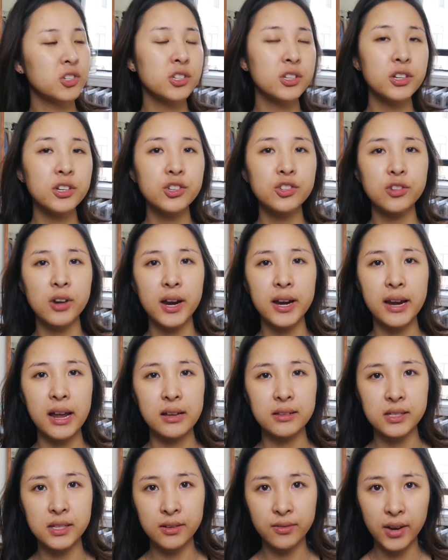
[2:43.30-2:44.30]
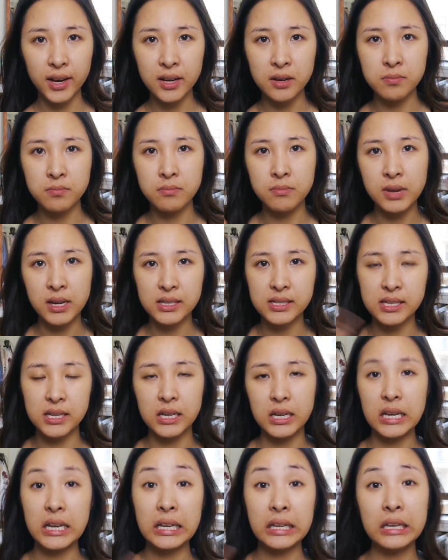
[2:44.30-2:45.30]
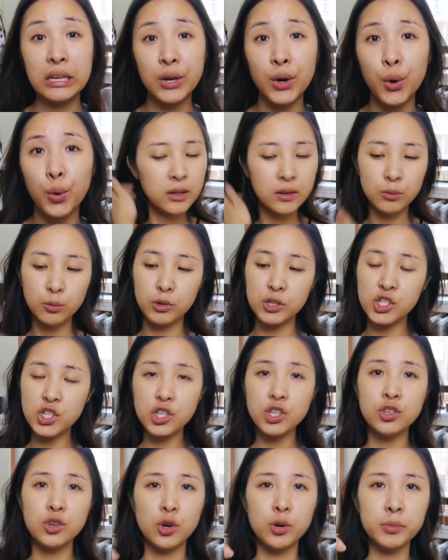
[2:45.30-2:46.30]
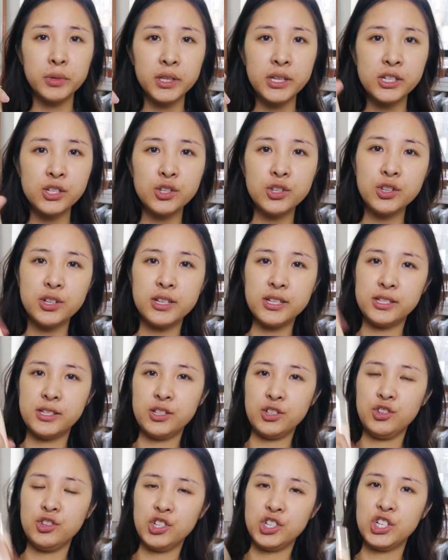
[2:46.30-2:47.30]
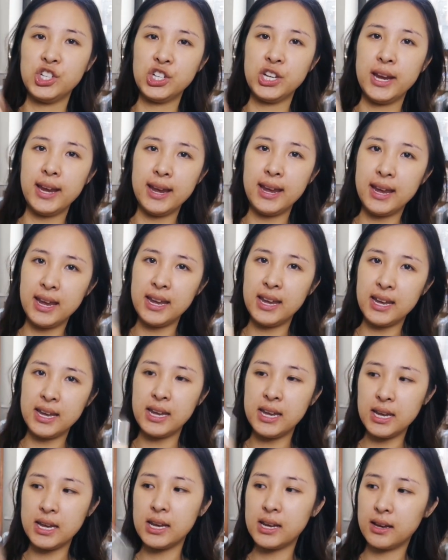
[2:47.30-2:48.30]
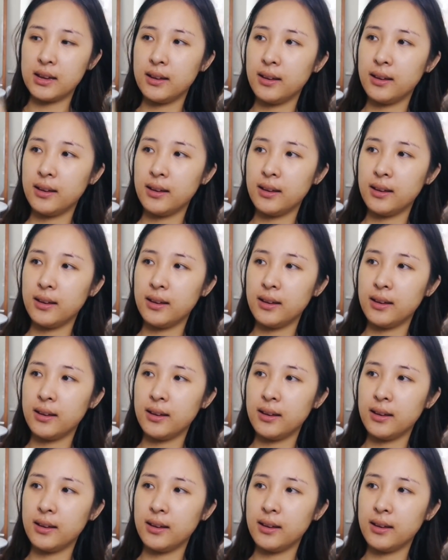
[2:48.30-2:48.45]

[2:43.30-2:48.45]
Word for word: I'm just gonna try it out, see if I can mix it in. What you normally do is you shake,